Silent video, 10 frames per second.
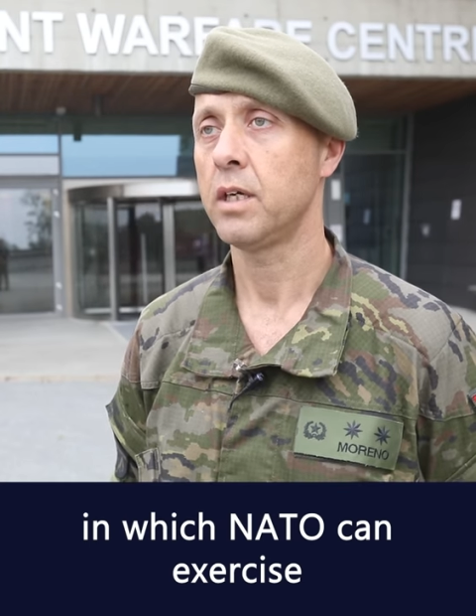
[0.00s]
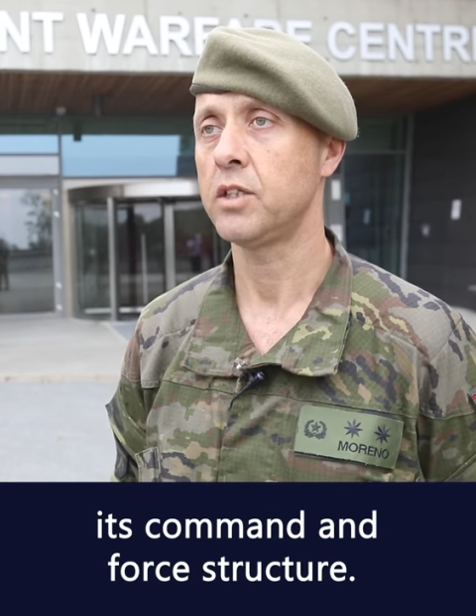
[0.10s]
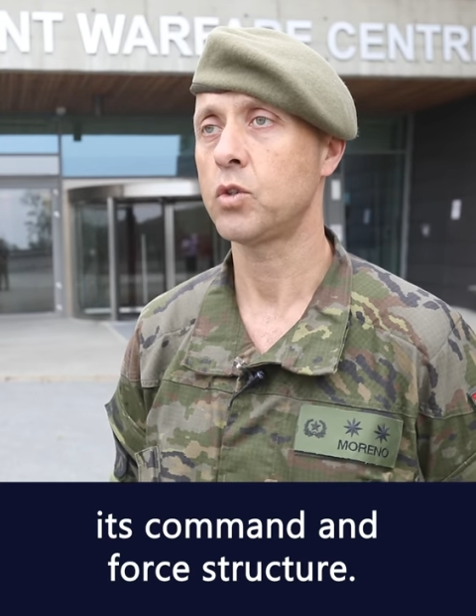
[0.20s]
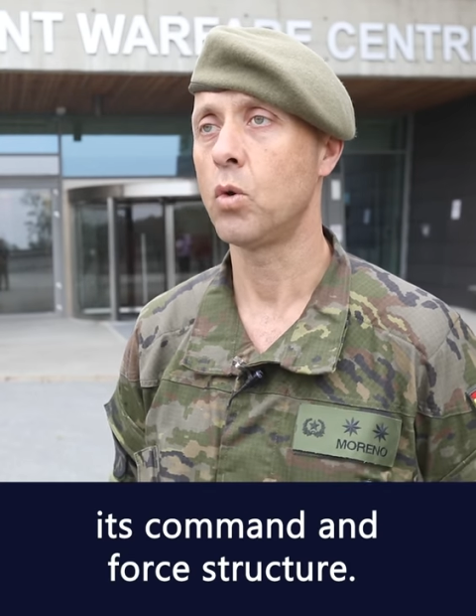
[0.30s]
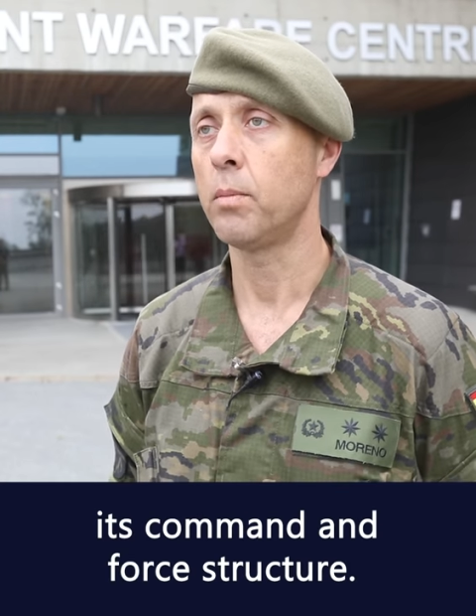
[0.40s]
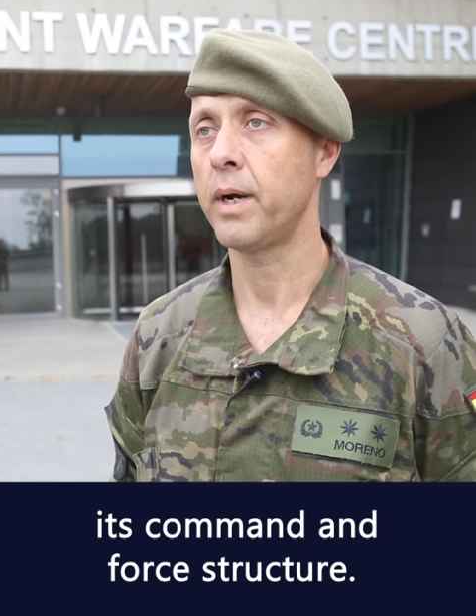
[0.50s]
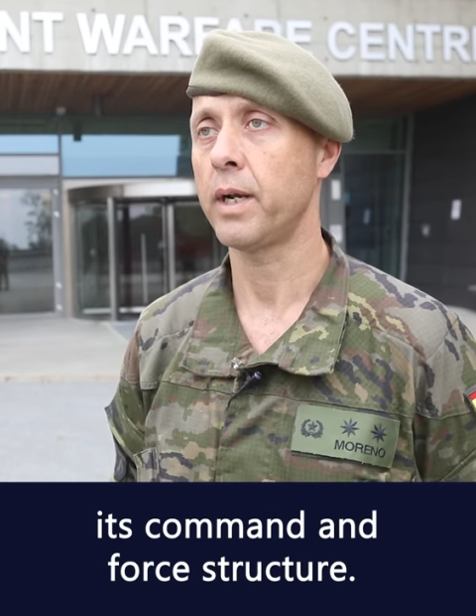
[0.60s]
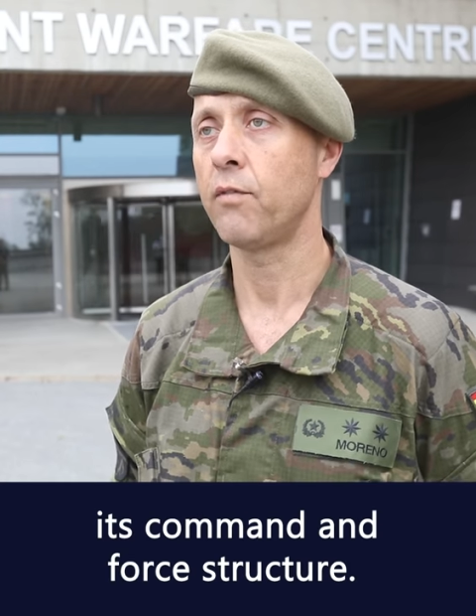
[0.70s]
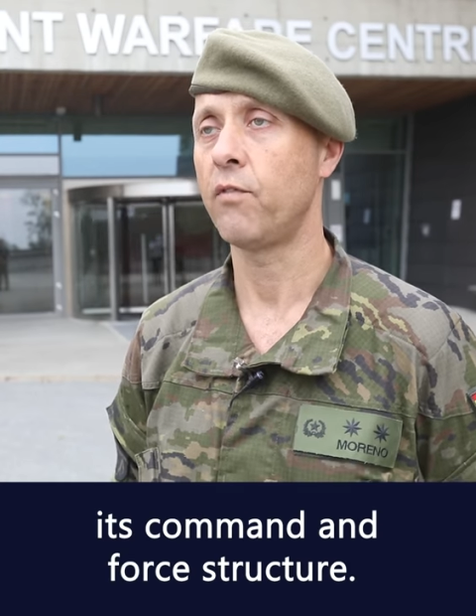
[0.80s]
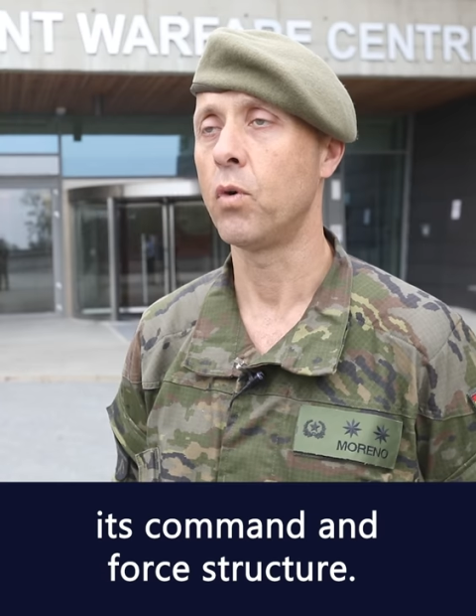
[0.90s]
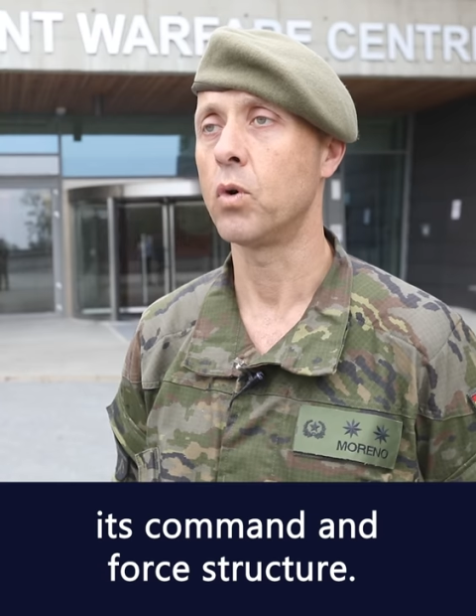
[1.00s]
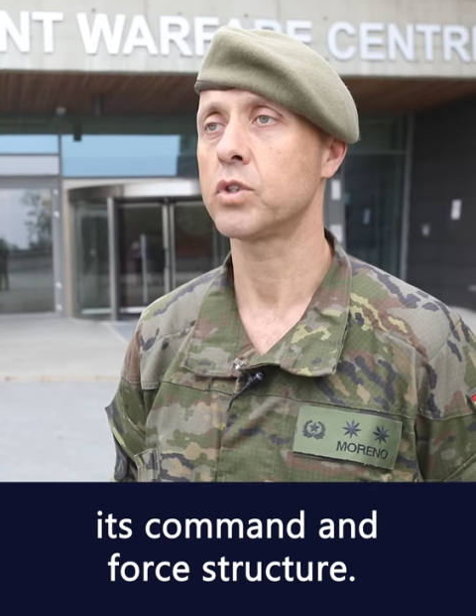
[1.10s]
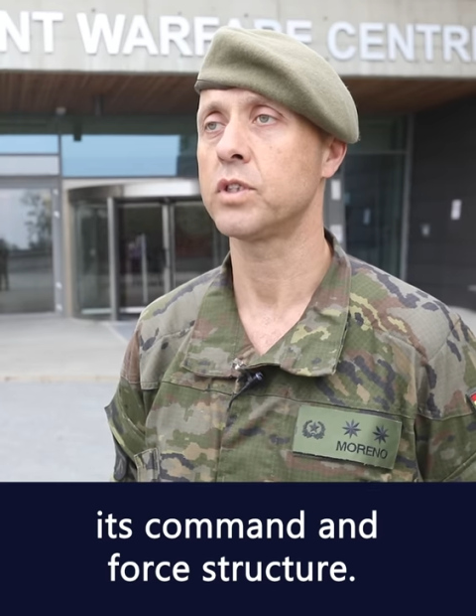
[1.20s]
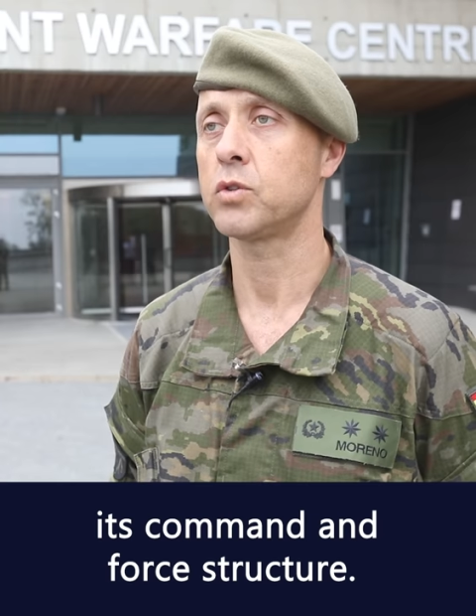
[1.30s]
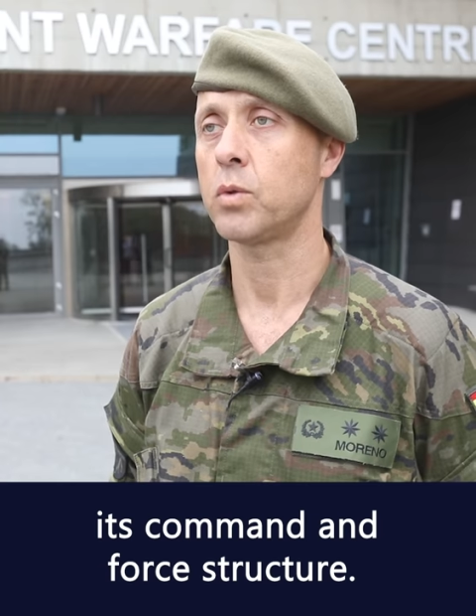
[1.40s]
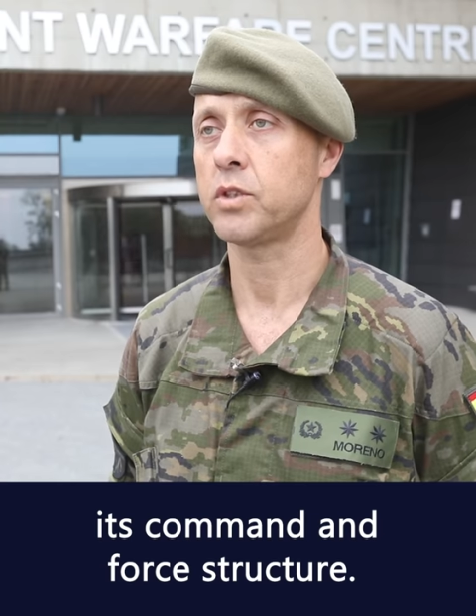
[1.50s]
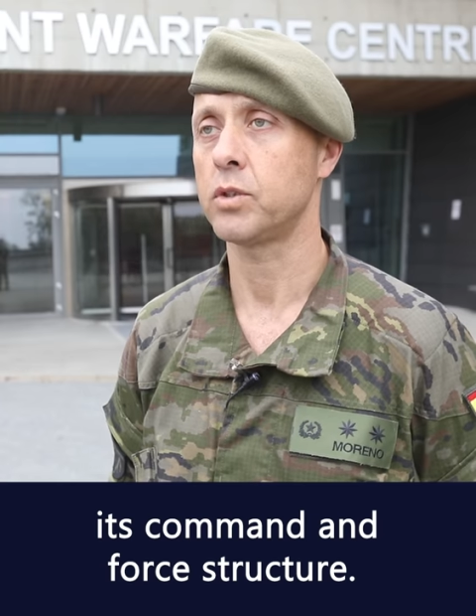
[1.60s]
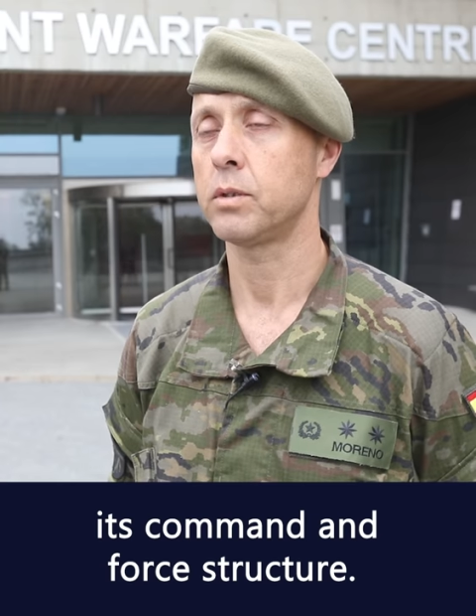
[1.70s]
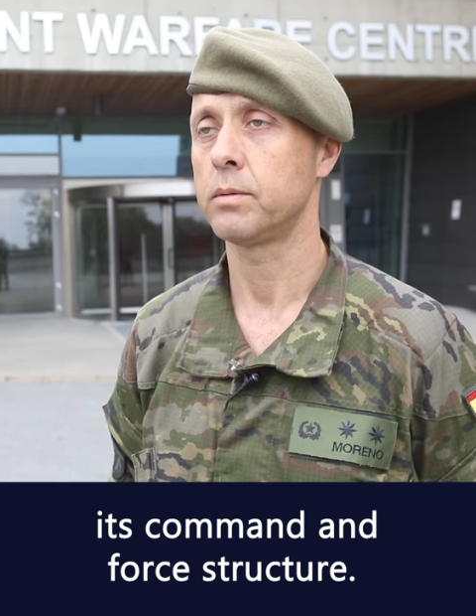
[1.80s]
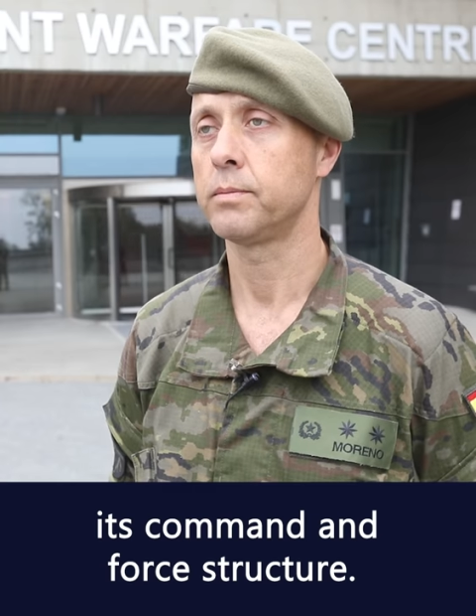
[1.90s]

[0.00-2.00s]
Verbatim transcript: its command and force structure.